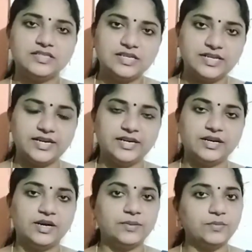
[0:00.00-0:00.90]
Children,
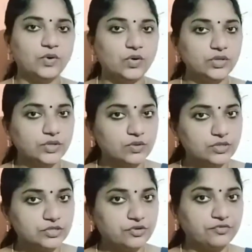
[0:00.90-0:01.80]

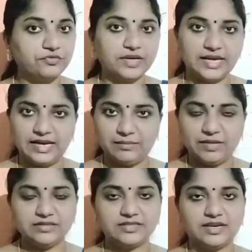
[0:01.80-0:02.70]
molecules of
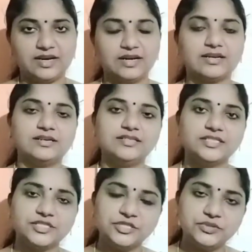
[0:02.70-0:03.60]
elements are
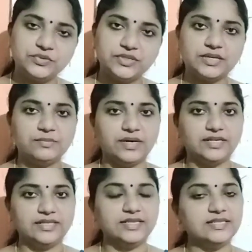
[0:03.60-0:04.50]
constituted by
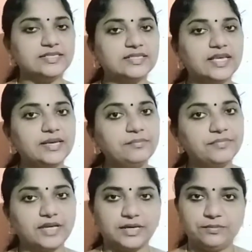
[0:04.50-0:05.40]
the same
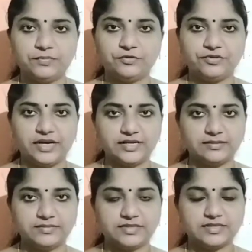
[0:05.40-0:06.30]
type of
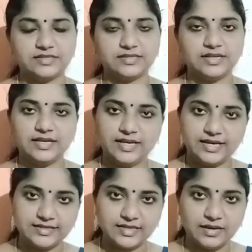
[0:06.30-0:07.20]
atoms.
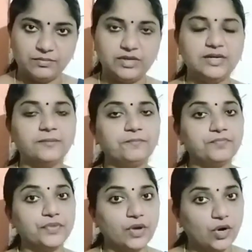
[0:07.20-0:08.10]
Example,
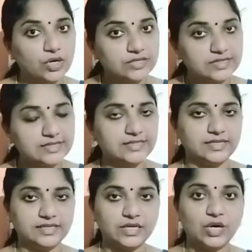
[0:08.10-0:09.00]

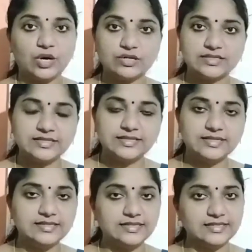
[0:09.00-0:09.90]
oxygen.
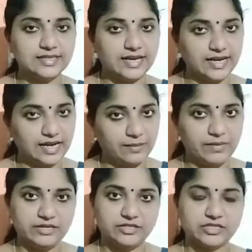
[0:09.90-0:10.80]
Oxygen is an
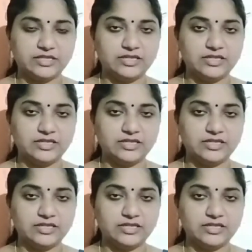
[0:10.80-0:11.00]
element.